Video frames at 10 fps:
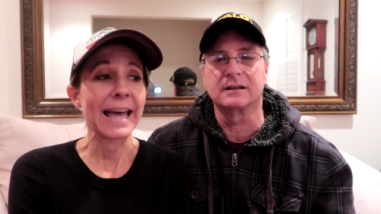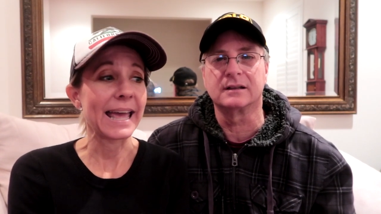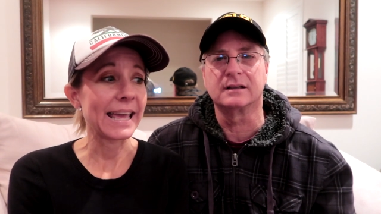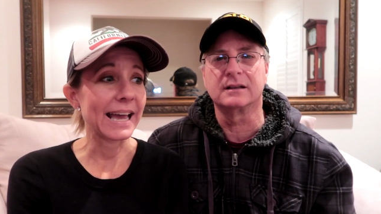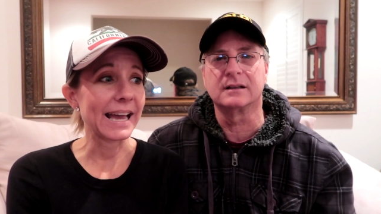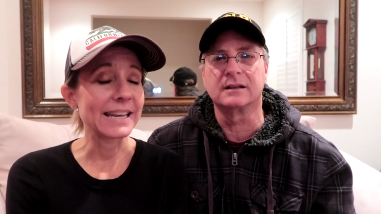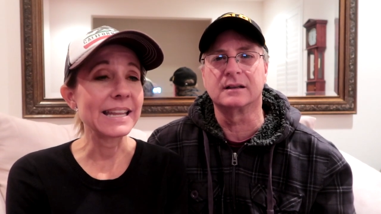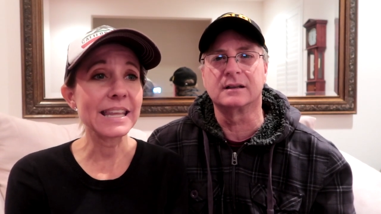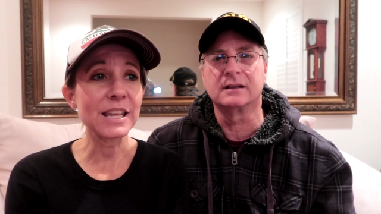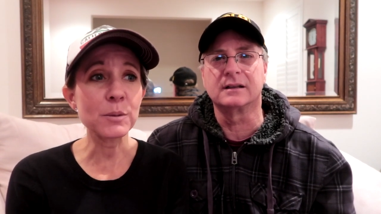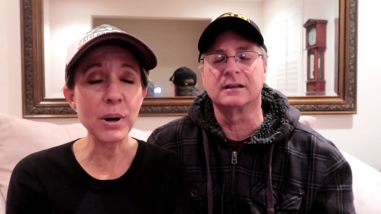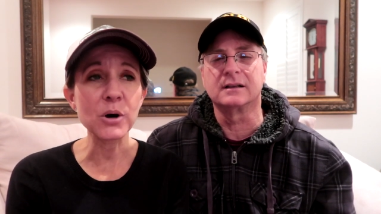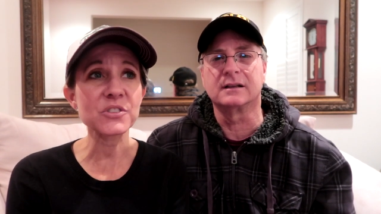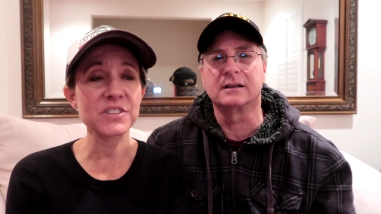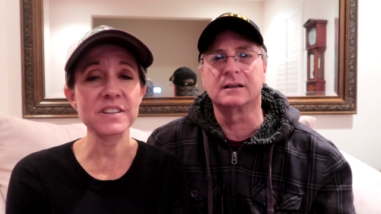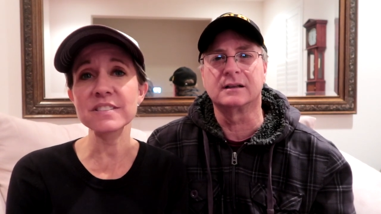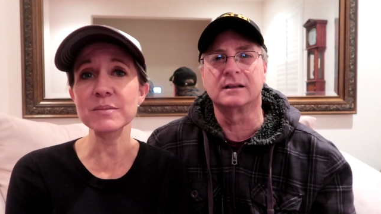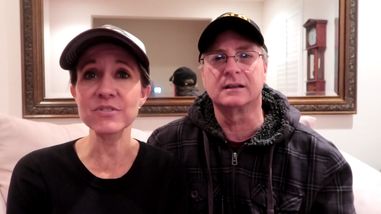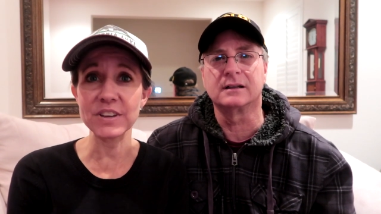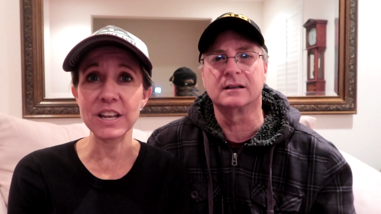Speaker 1: and he posted
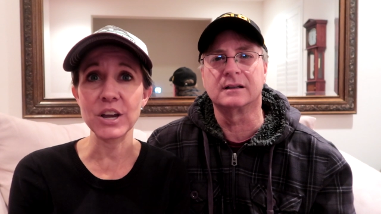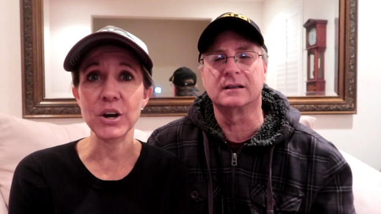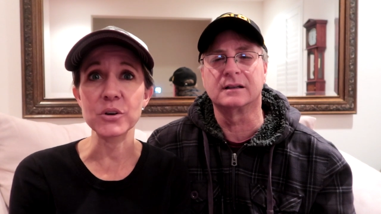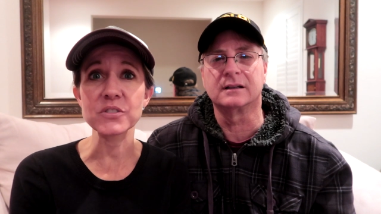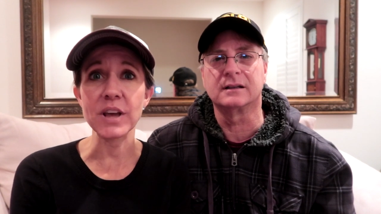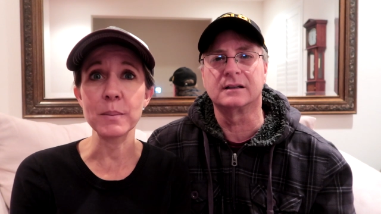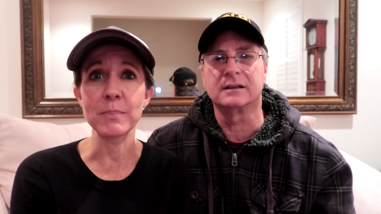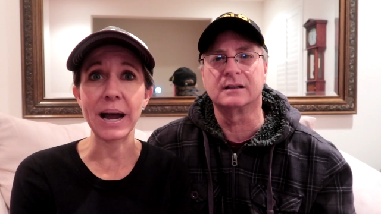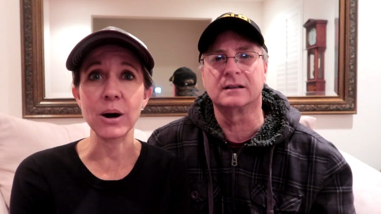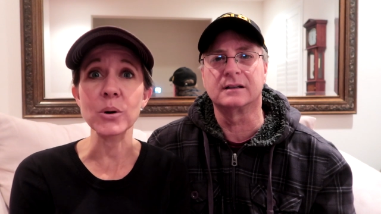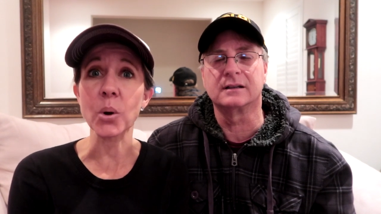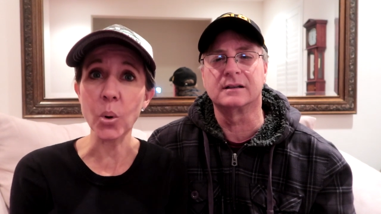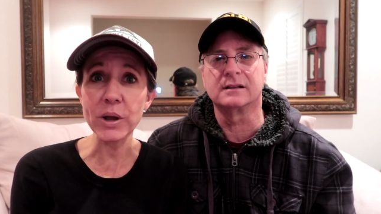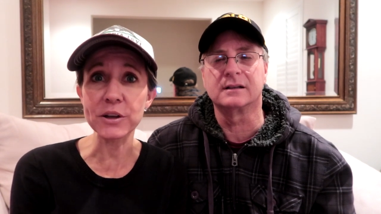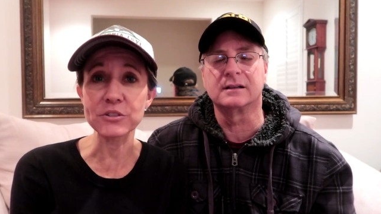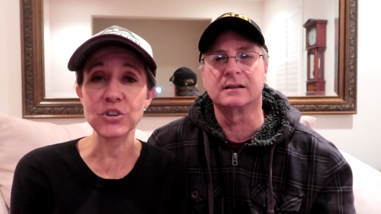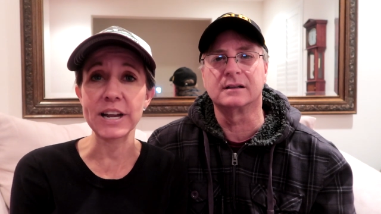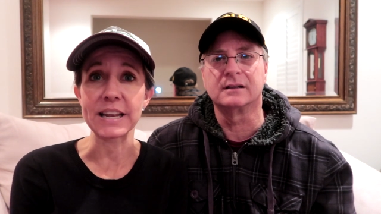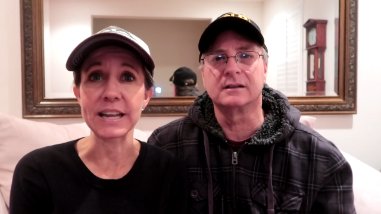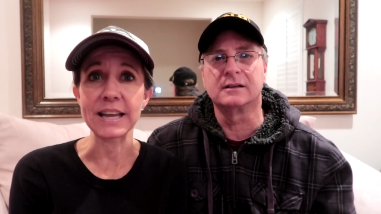some videos about oil
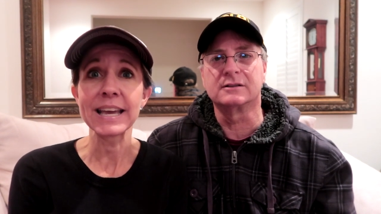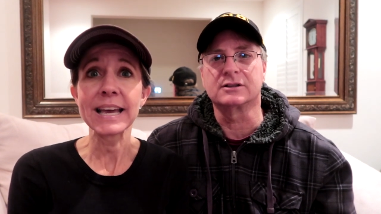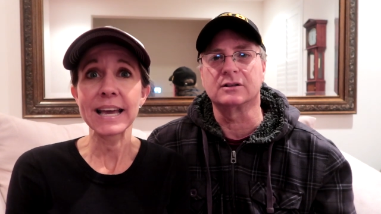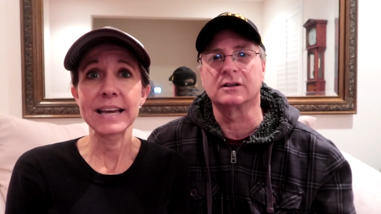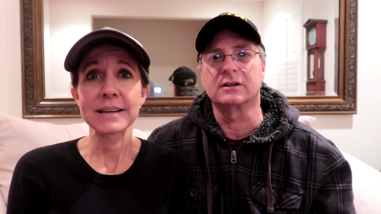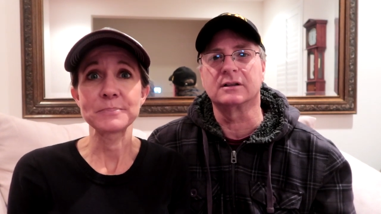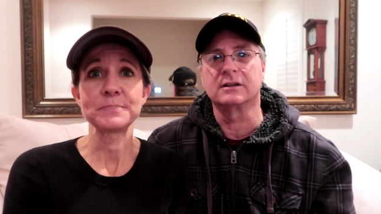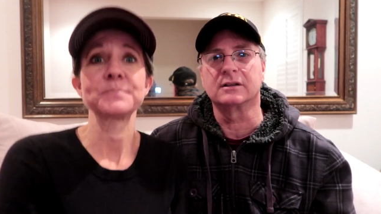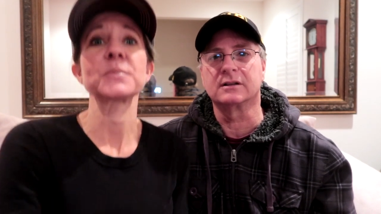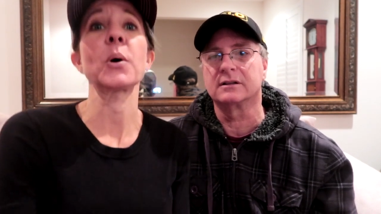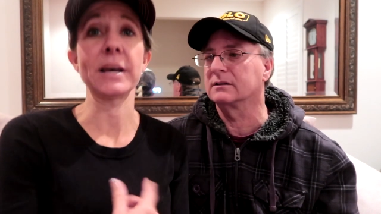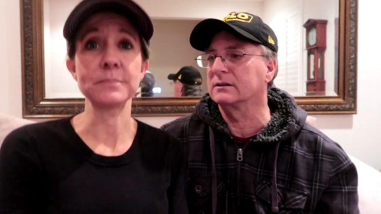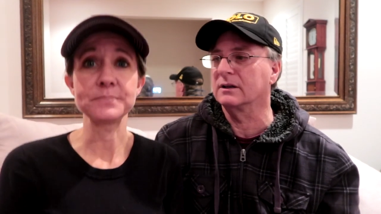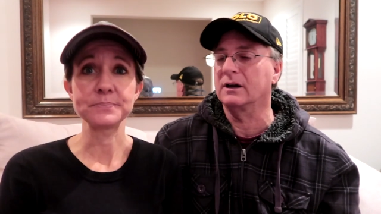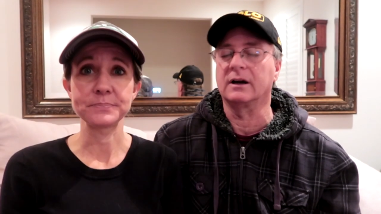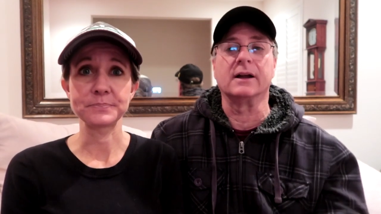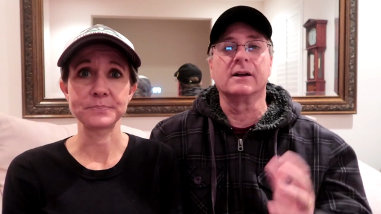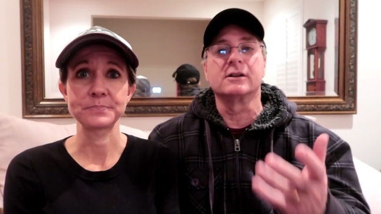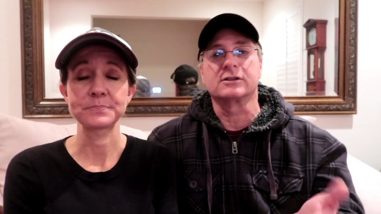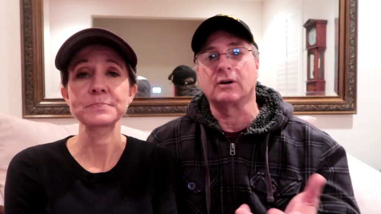trading. So, Go ahead.
Speaker 2: All right.
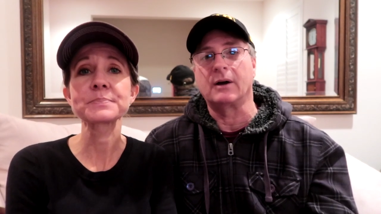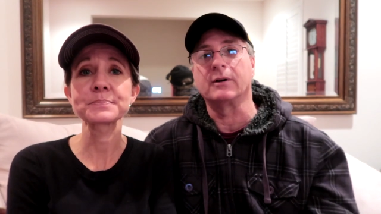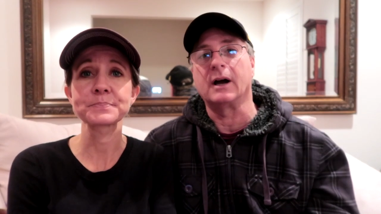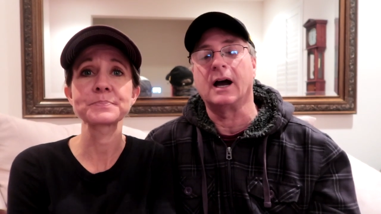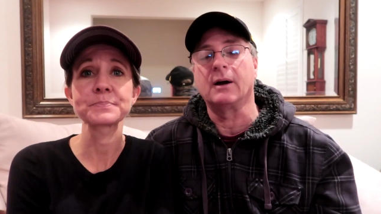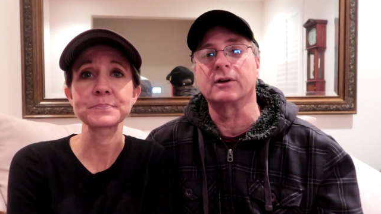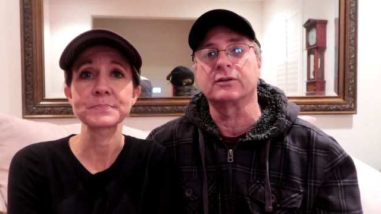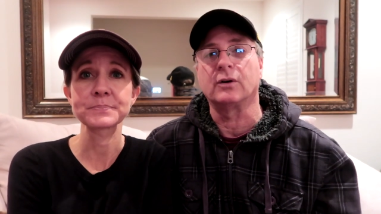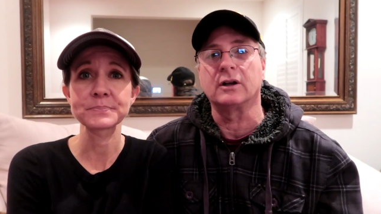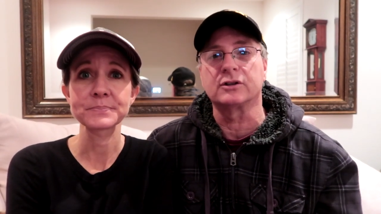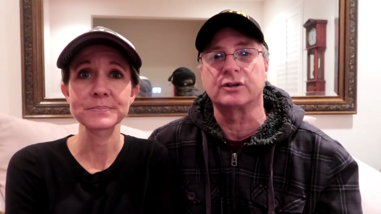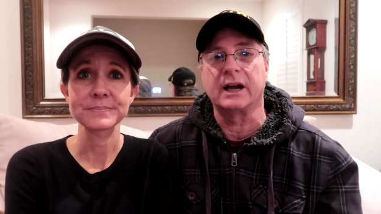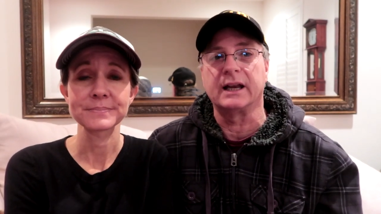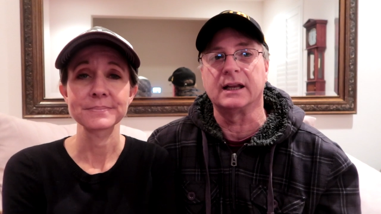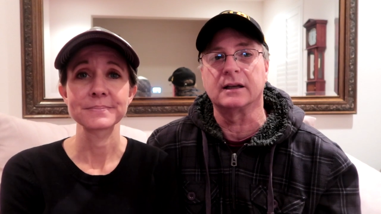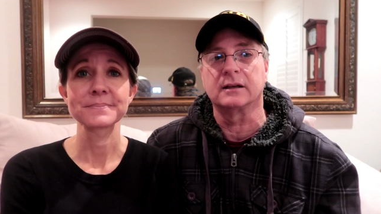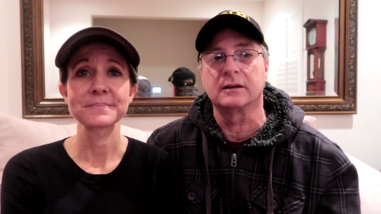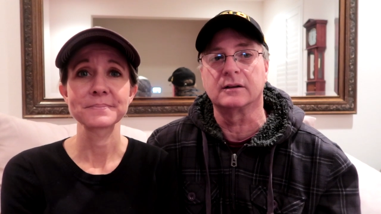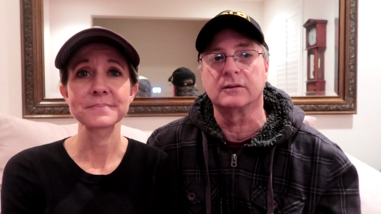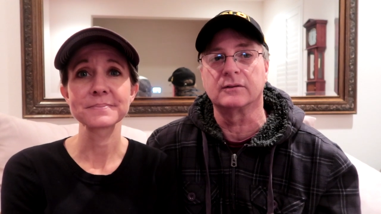So I was oil
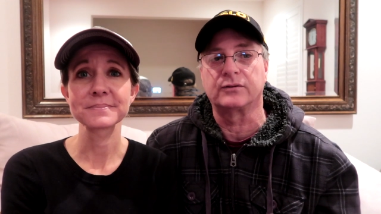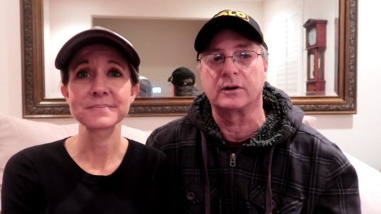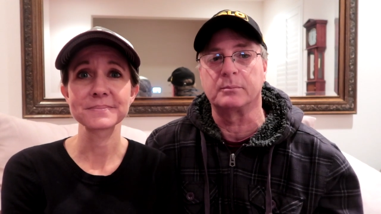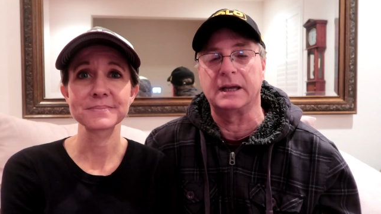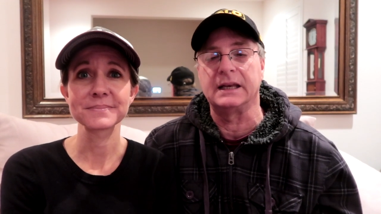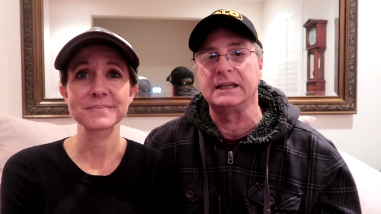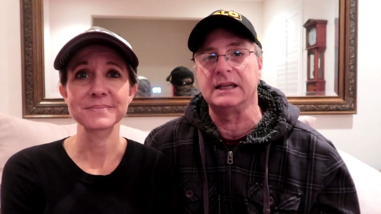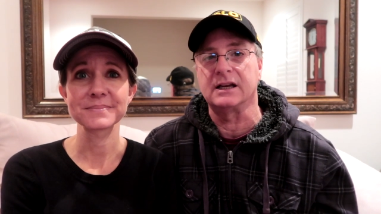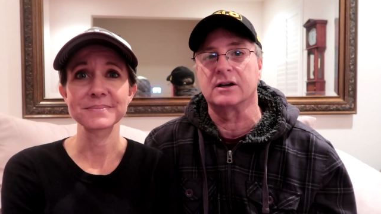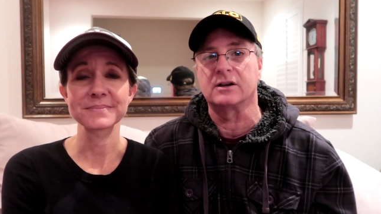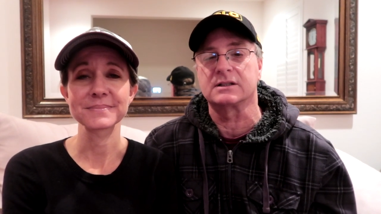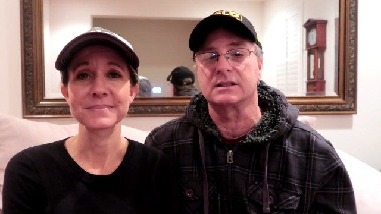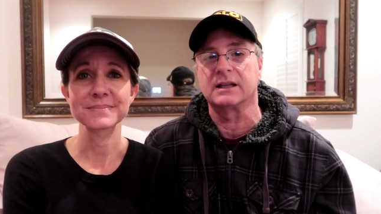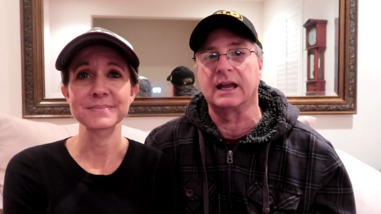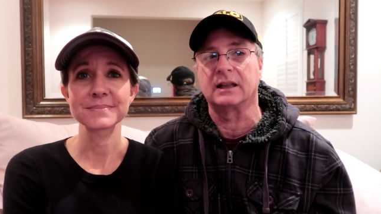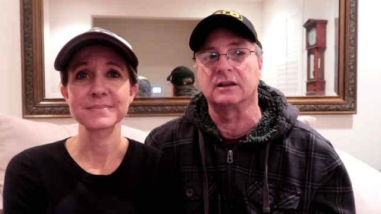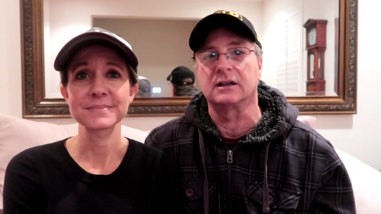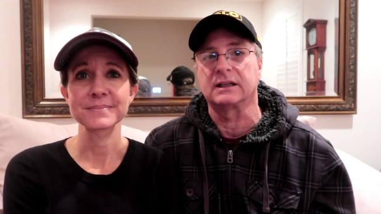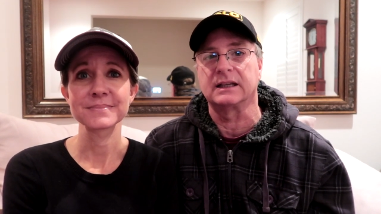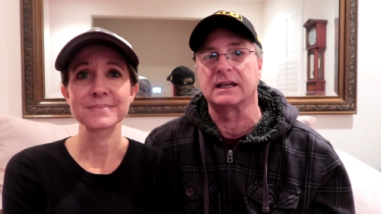trading for many years and
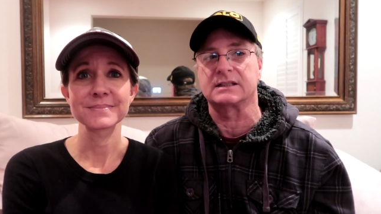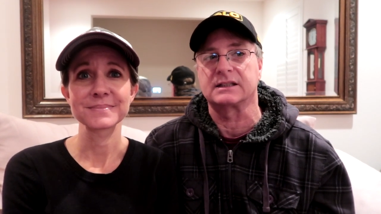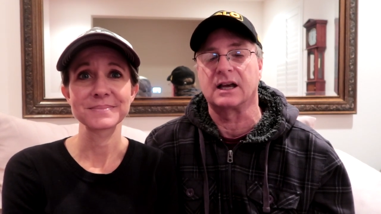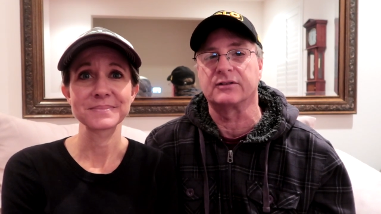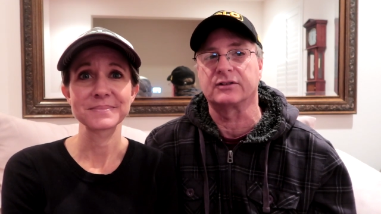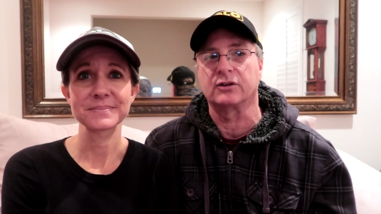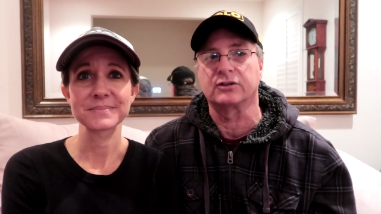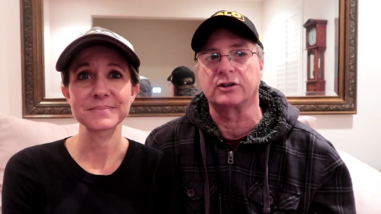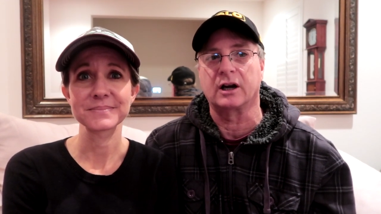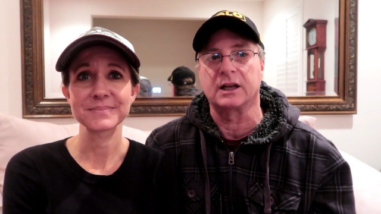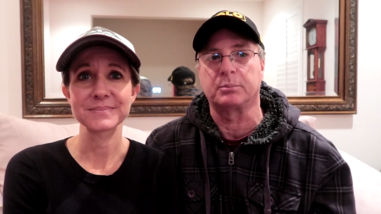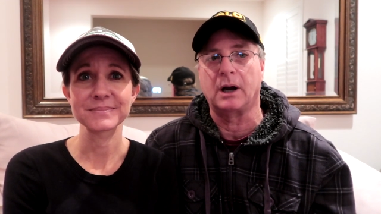looking at stuff. So starting